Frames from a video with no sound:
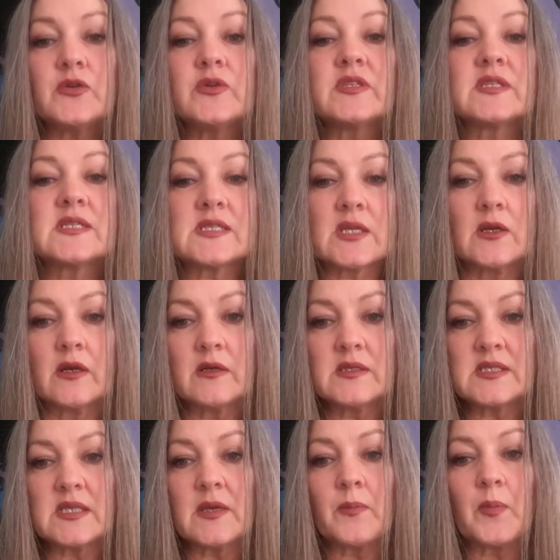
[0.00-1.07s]

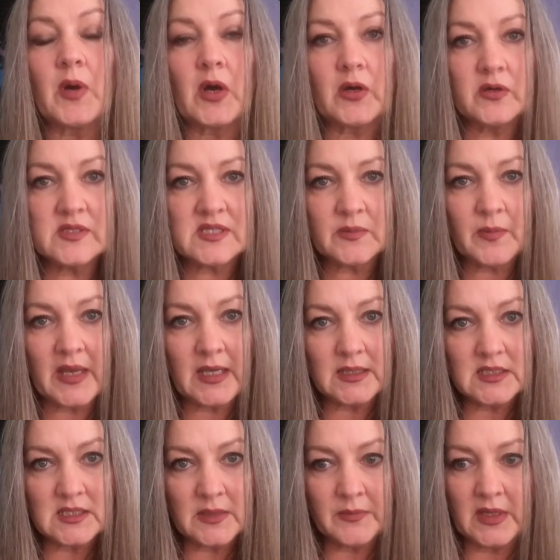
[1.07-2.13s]
disclose their
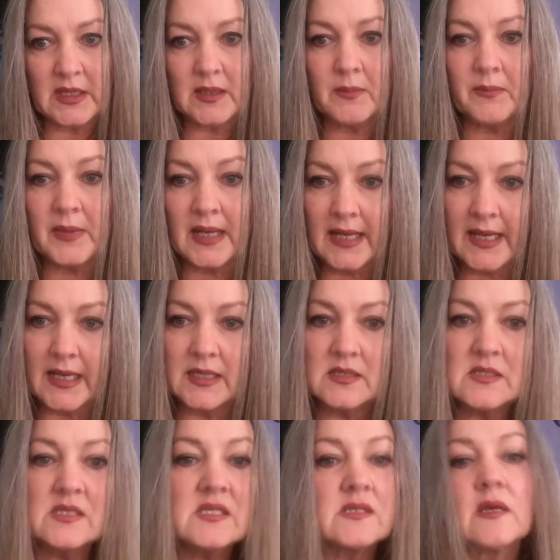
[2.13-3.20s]
post-pandemic
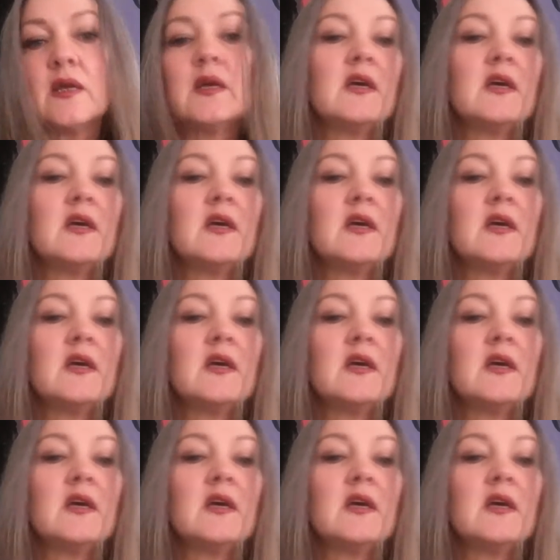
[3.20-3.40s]
plans